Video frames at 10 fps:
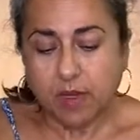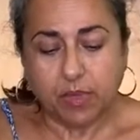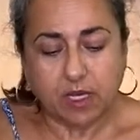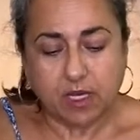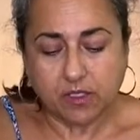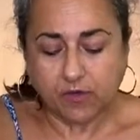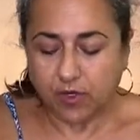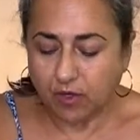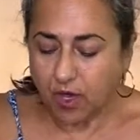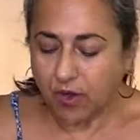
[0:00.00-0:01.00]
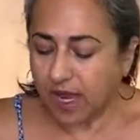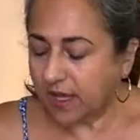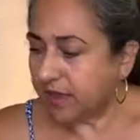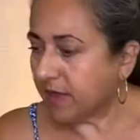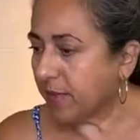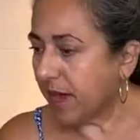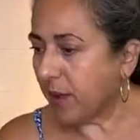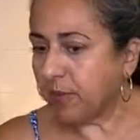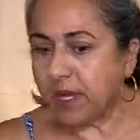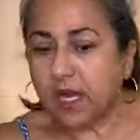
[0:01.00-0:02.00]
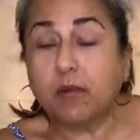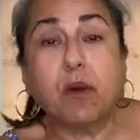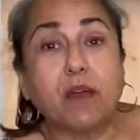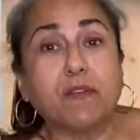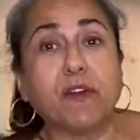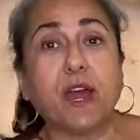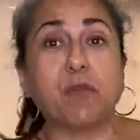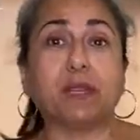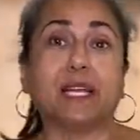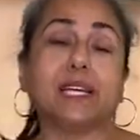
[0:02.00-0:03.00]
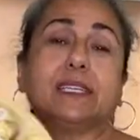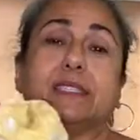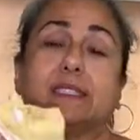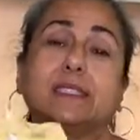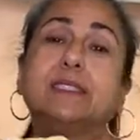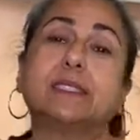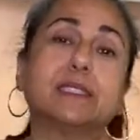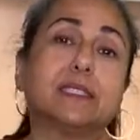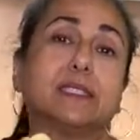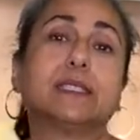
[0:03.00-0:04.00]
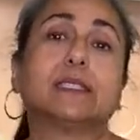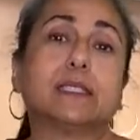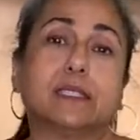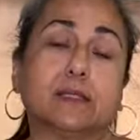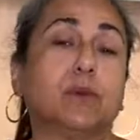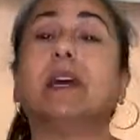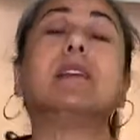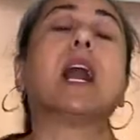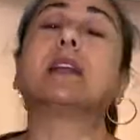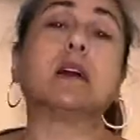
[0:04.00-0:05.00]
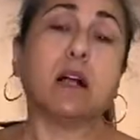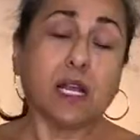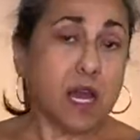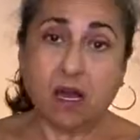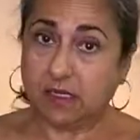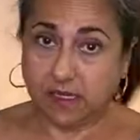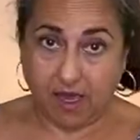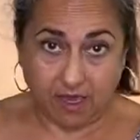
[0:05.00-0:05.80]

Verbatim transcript: Because if you know anything about me and my family, we are not caliente.